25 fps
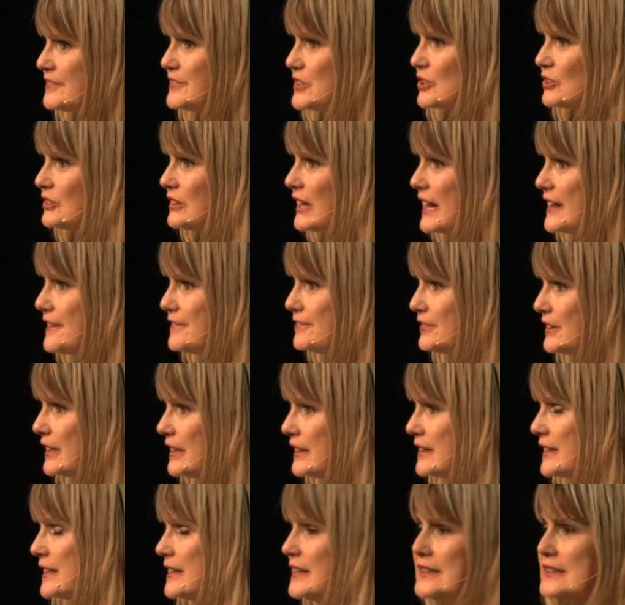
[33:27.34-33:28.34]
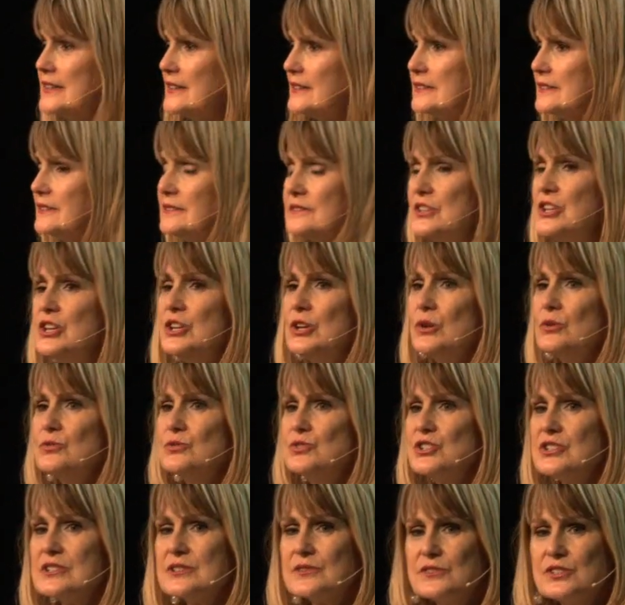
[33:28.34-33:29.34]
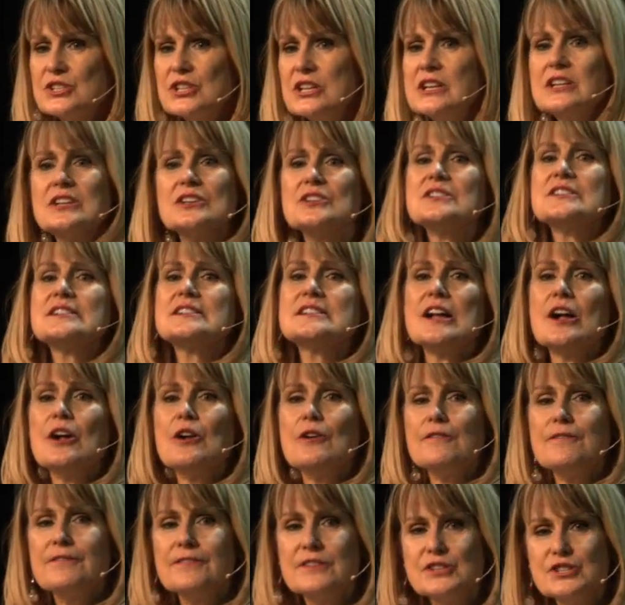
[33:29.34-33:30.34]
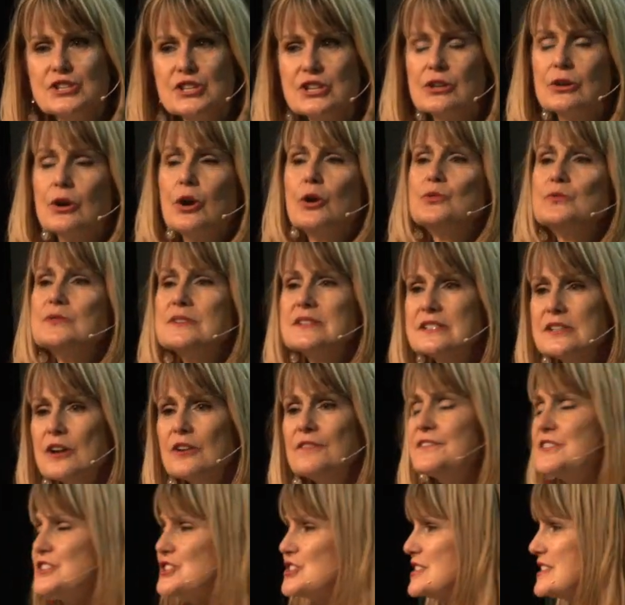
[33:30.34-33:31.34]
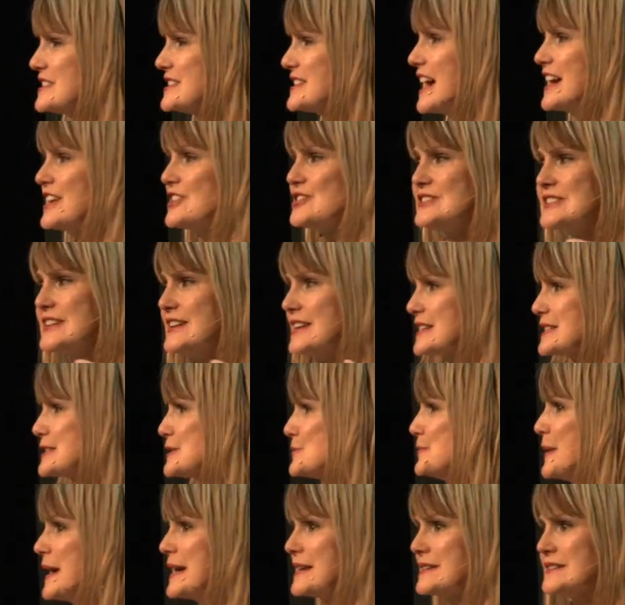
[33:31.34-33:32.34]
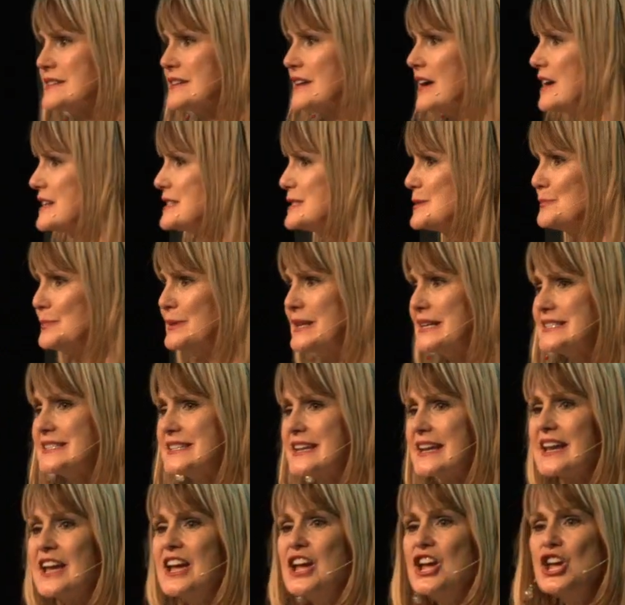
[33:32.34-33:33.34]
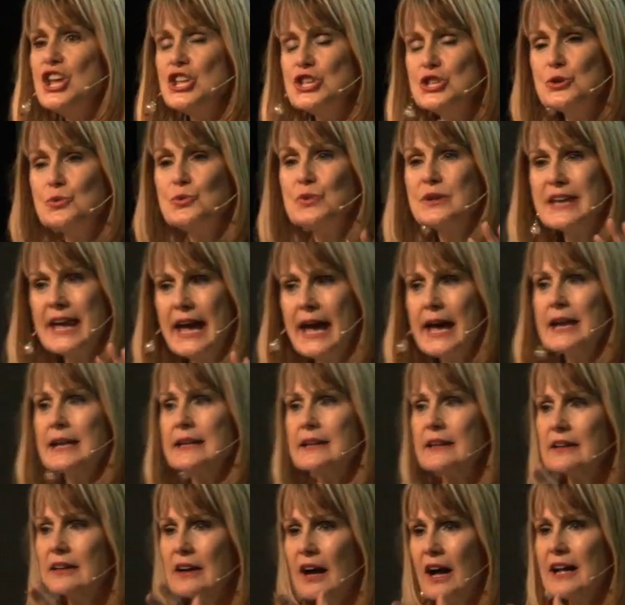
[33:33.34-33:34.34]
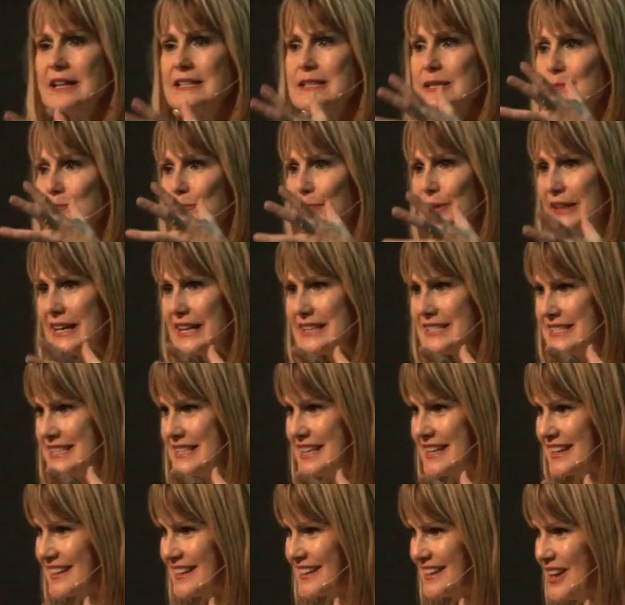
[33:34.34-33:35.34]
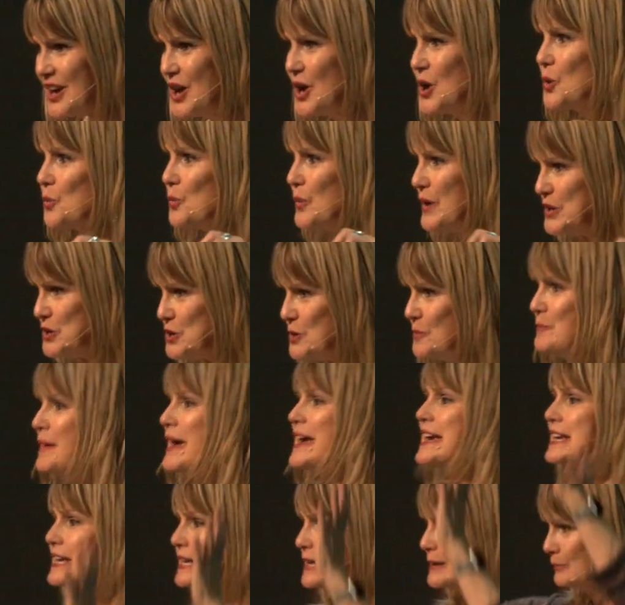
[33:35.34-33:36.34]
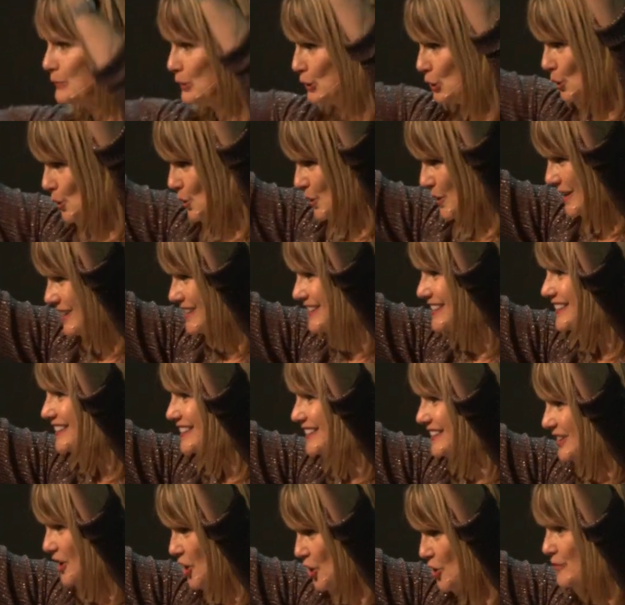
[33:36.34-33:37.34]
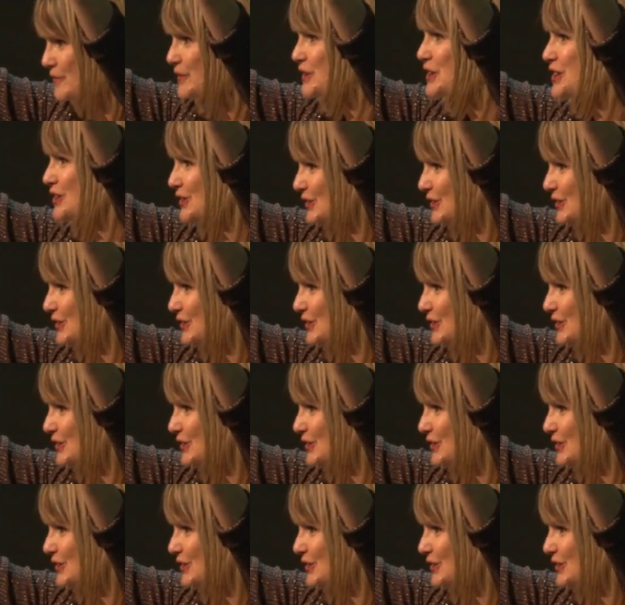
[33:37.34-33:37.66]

your life like, you know, just to yourself and to your own selfish desires and expect God's blessing. You get God's blessing when you make Him Lord over your